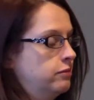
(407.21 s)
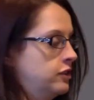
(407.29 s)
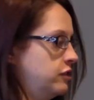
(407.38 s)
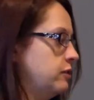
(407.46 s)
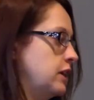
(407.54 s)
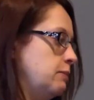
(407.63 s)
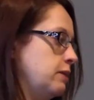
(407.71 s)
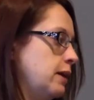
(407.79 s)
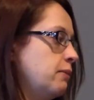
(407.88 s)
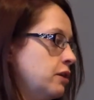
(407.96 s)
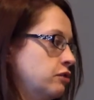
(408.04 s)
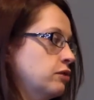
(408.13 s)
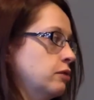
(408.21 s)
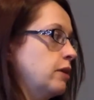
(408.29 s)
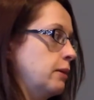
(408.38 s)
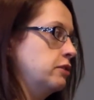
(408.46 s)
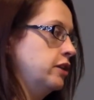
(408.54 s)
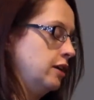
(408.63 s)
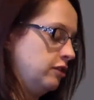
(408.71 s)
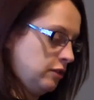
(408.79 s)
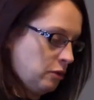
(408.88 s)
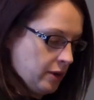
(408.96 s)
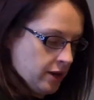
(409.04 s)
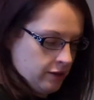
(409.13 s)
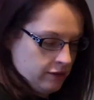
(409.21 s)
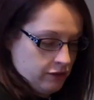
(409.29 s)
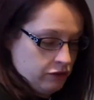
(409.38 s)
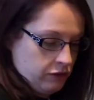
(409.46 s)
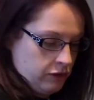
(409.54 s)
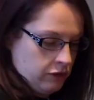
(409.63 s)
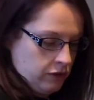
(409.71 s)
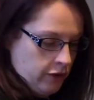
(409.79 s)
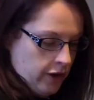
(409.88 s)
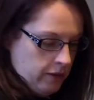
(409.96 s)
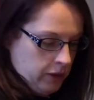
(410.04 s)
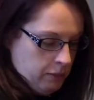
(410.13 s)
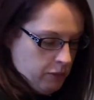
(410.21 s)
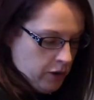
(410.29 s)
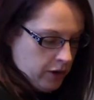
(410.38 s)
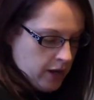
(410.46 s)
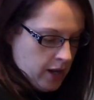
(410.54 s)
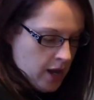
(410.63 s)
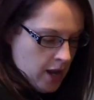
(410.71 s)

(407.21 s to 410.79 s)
just keeping Emory's reputation the way it is incredibly important.